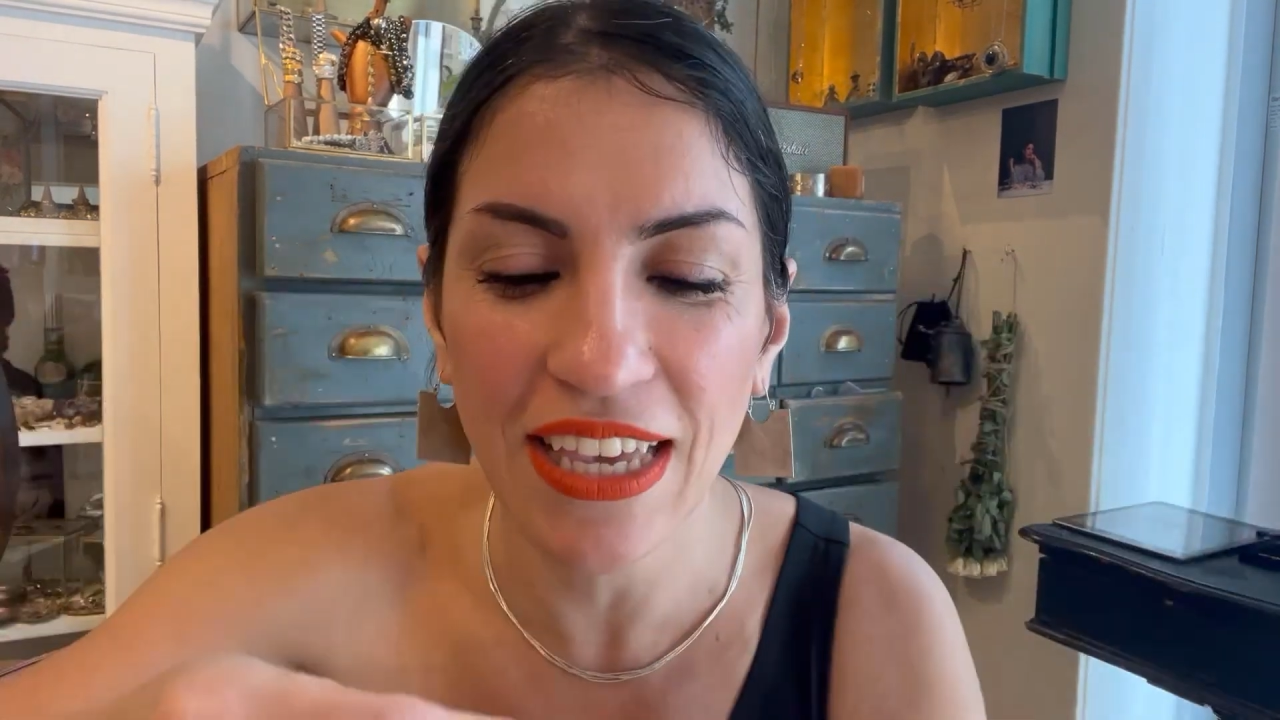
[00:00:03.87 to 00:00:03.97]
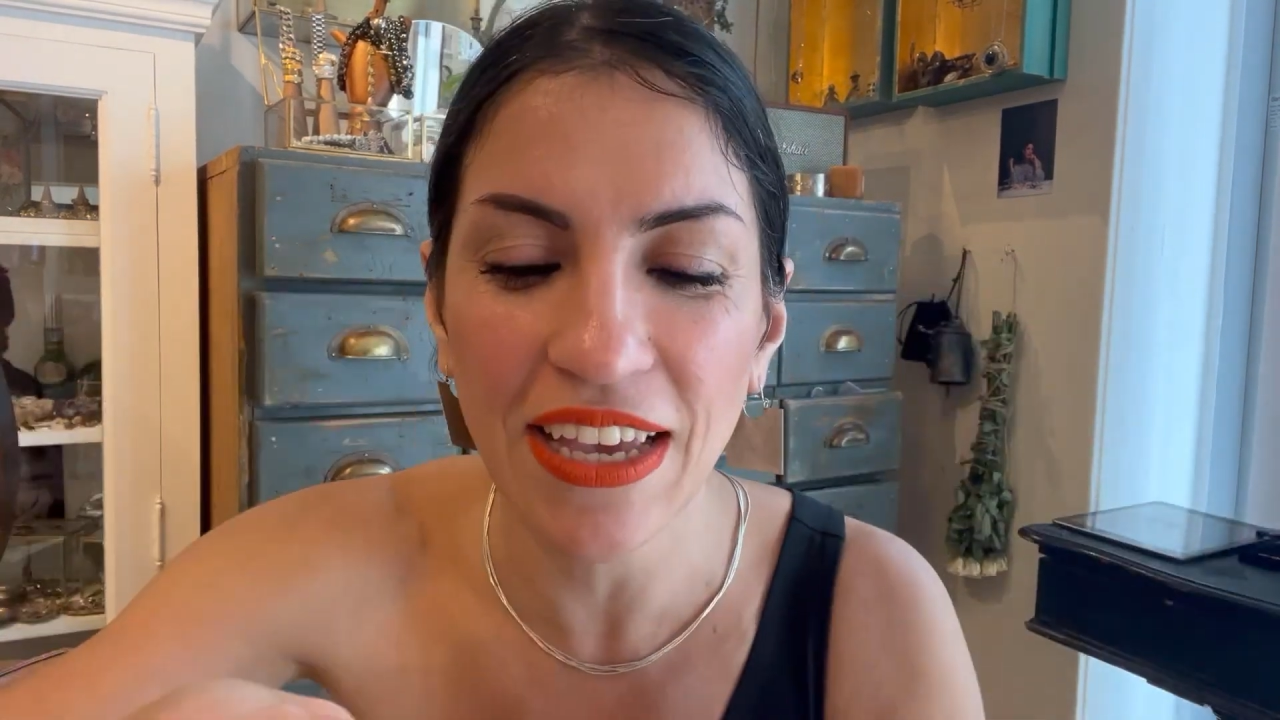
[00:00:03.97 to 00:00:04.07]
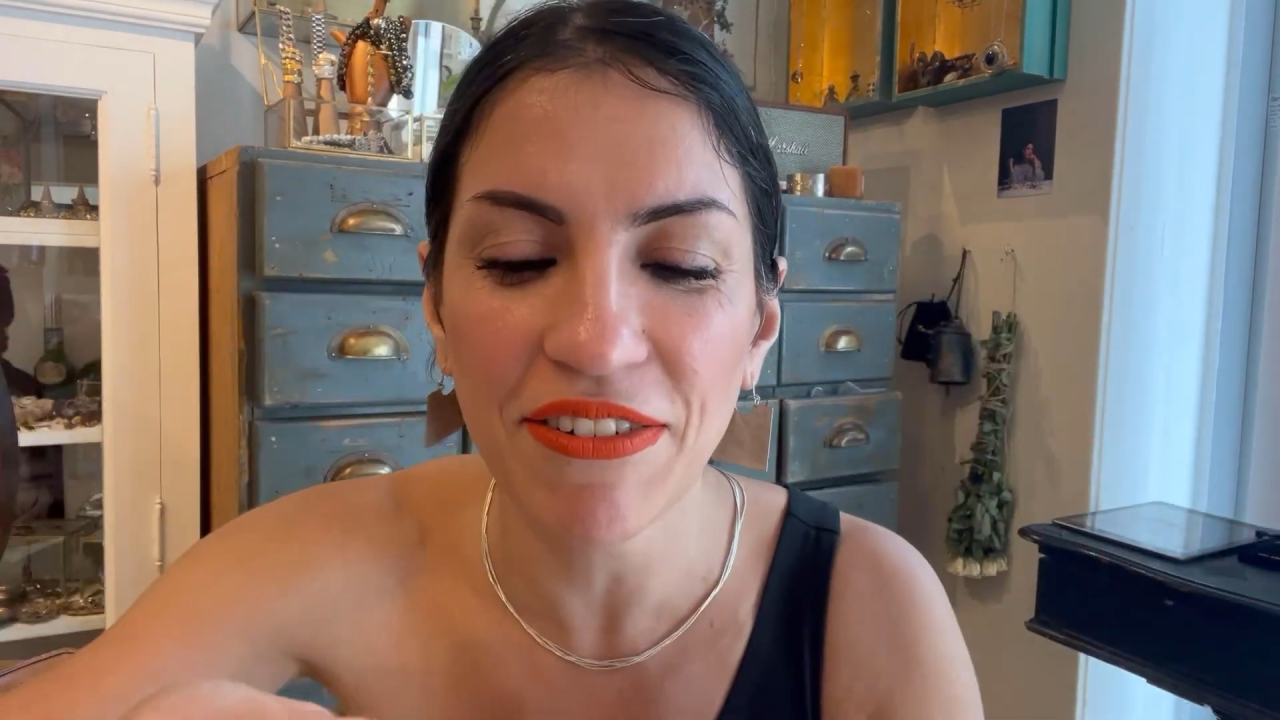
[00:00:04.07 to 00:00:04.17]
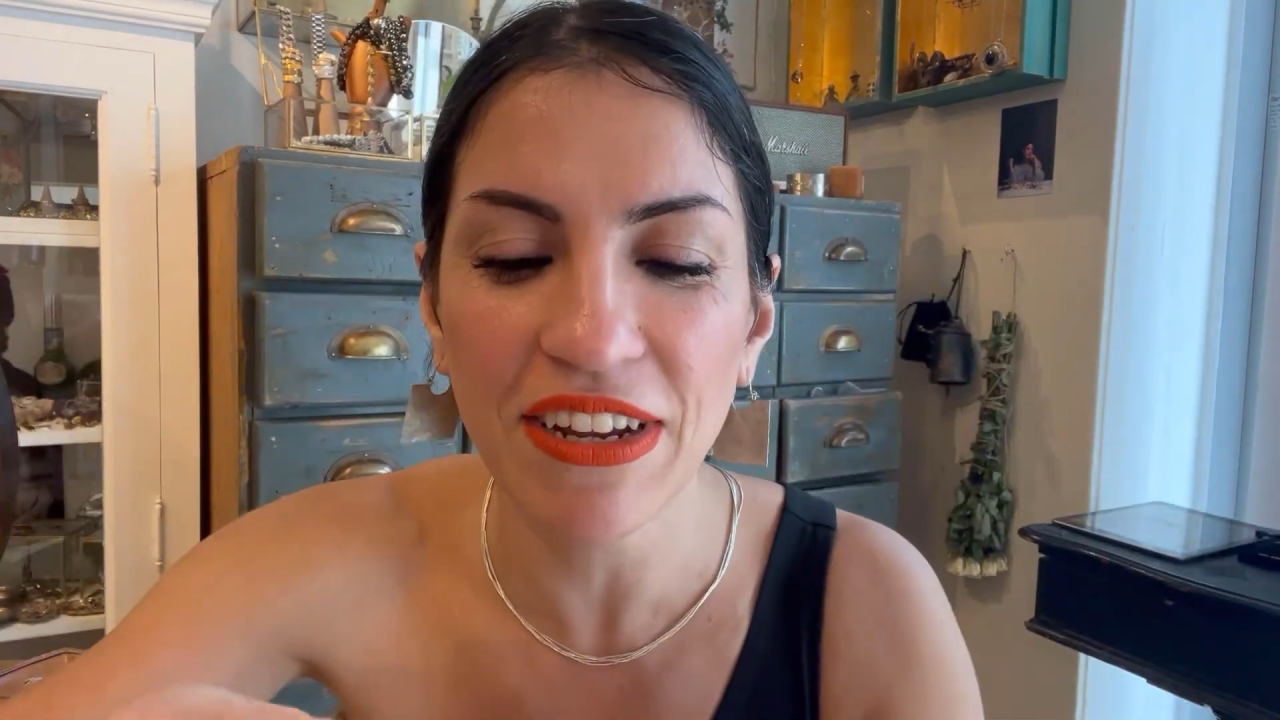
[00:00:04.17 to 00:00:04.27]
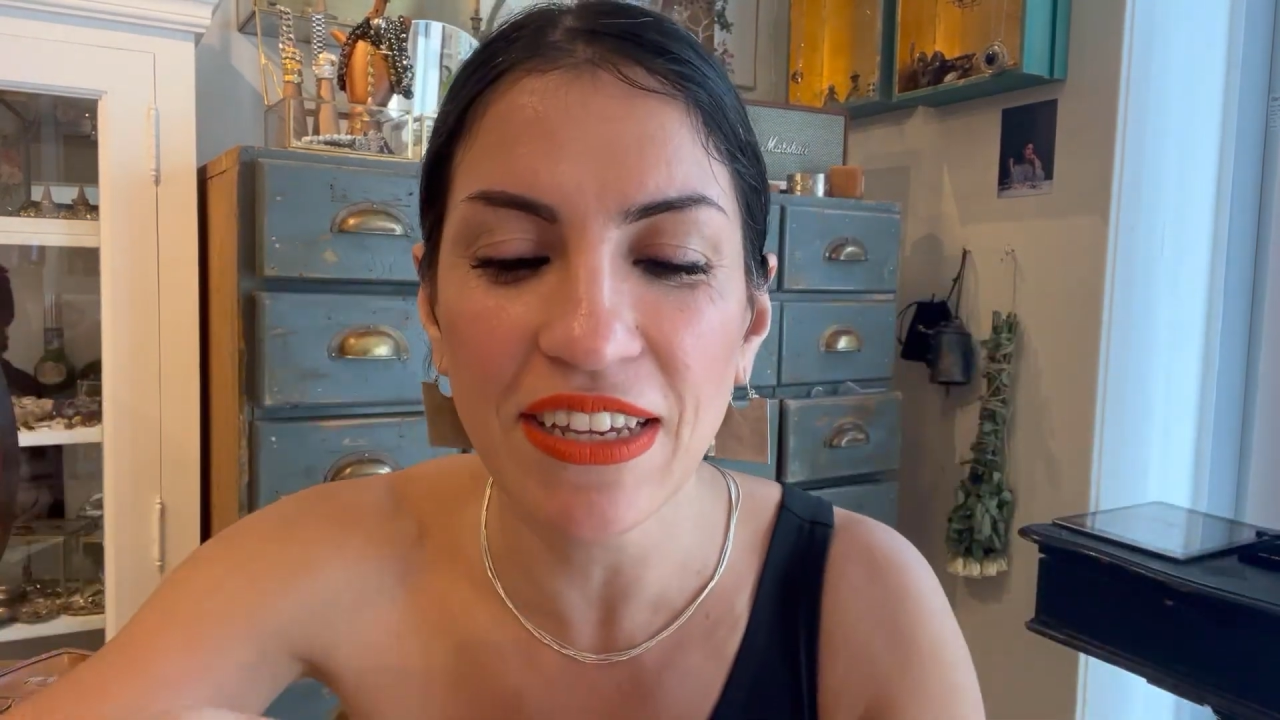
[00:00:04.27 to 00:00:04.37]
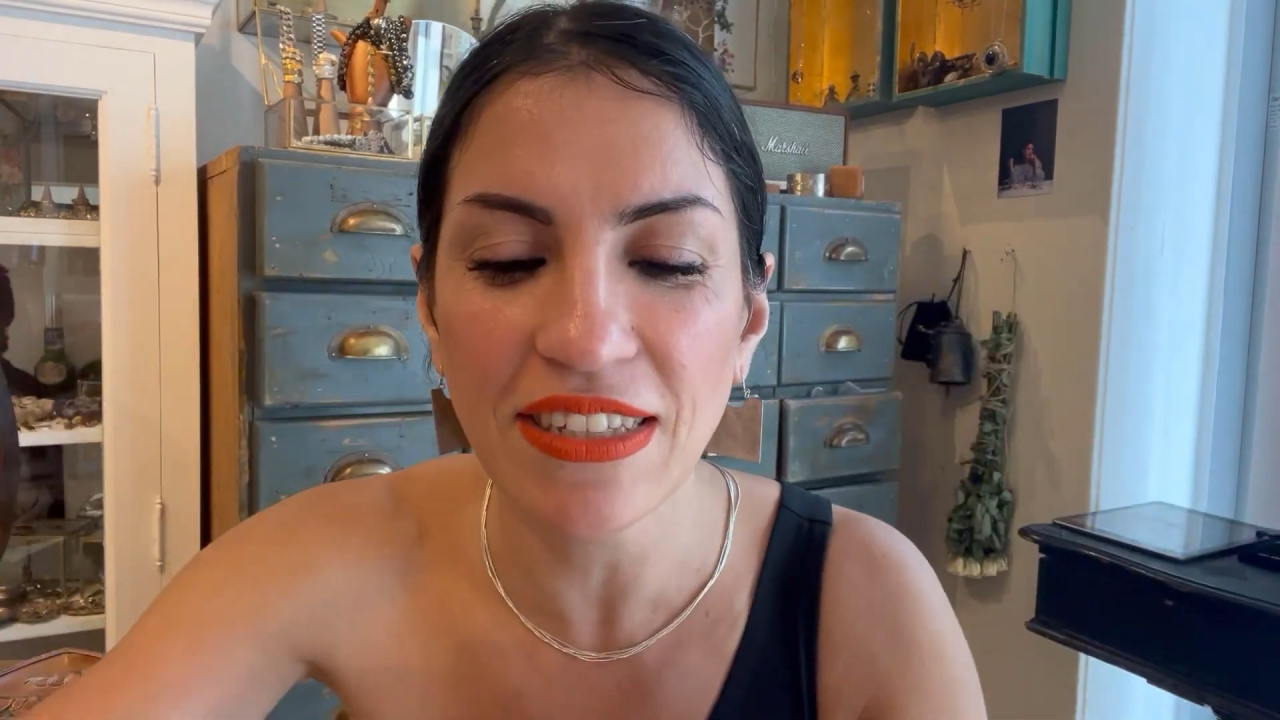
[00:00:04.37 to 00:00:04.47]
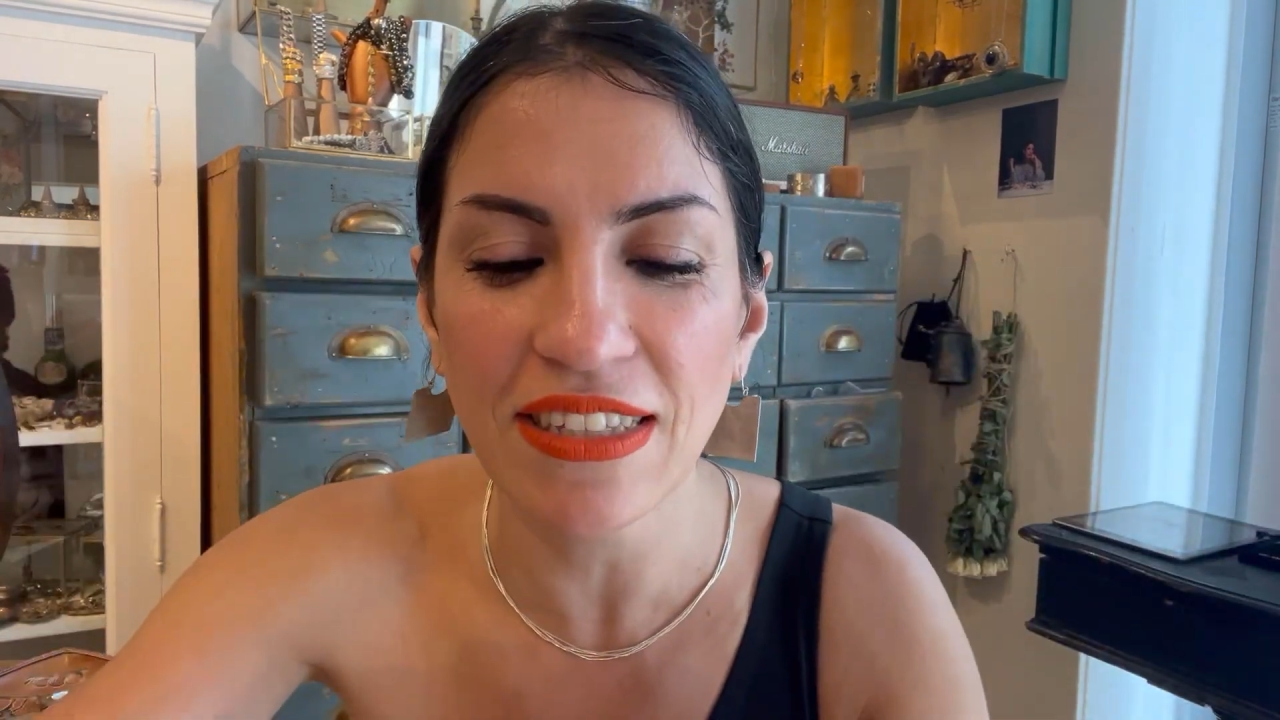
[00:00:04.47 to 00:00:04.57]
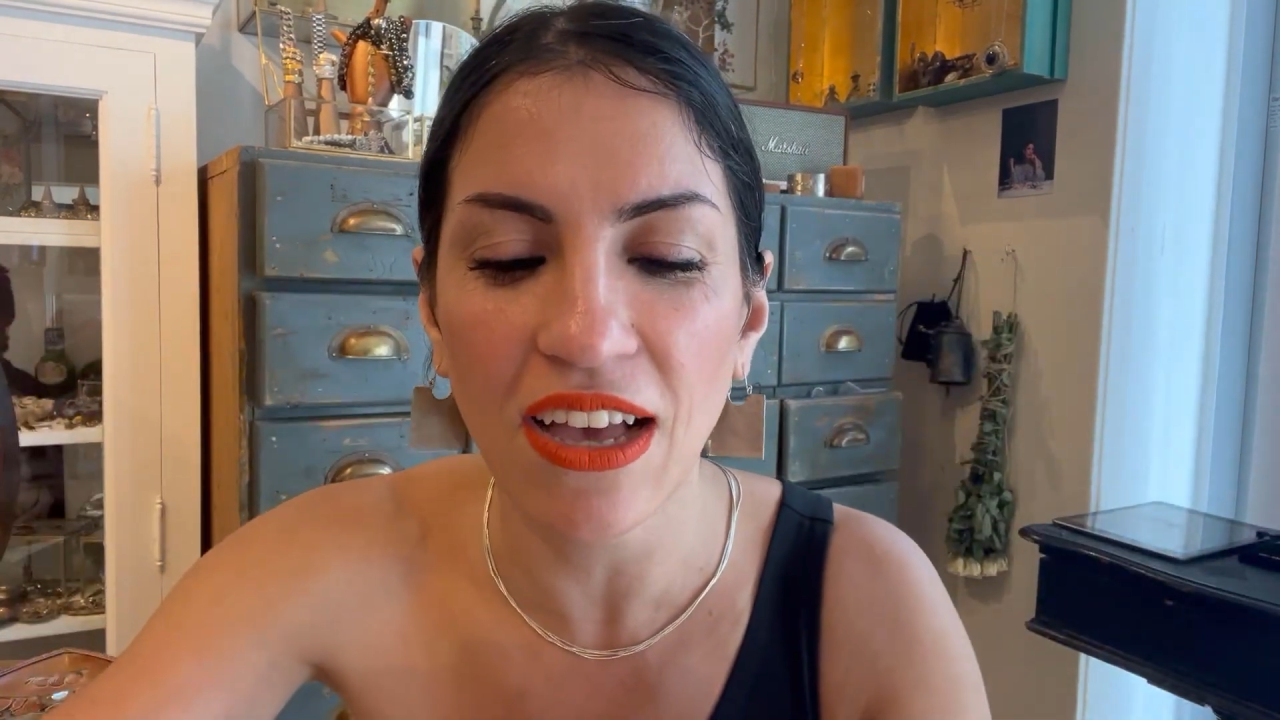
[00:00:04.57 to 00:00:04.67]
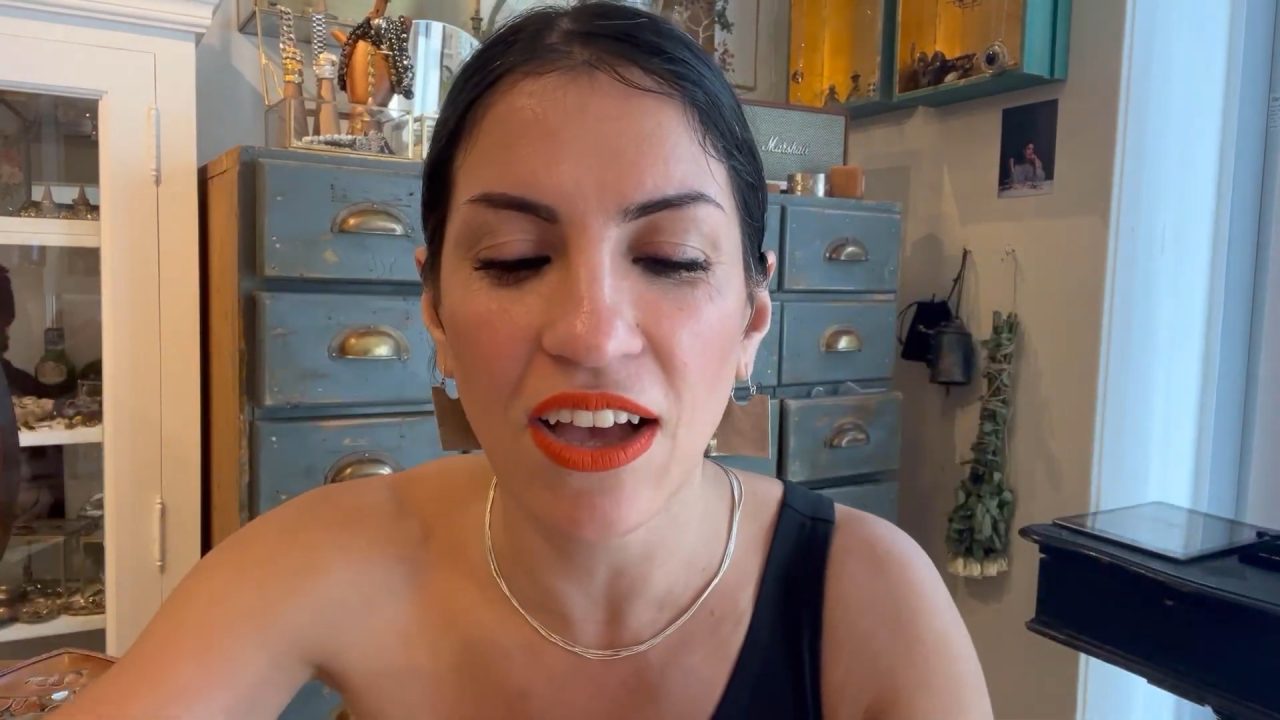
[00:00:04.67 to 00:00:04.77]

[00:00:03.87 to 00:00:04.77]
earrings.